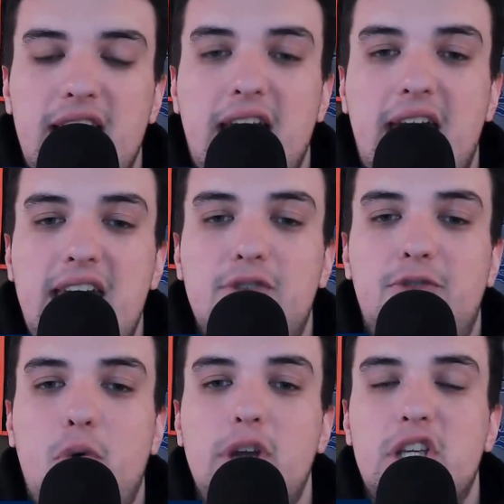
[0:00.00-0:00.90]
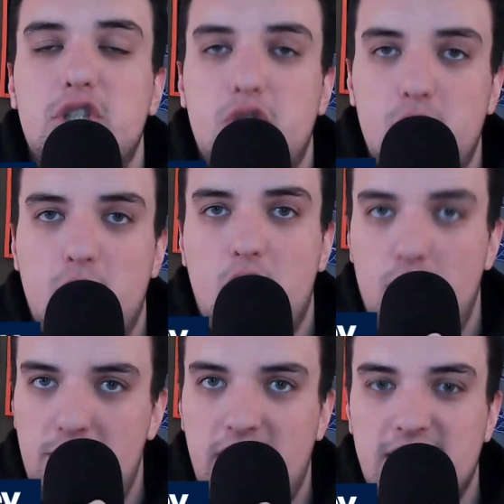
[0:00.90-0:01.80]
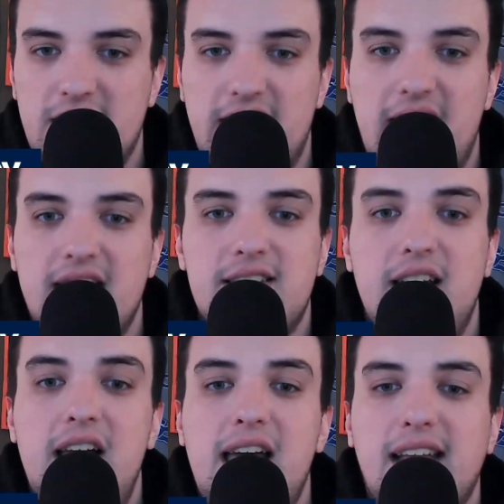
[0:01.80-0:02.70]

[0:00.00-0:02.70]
an 842 OPS against,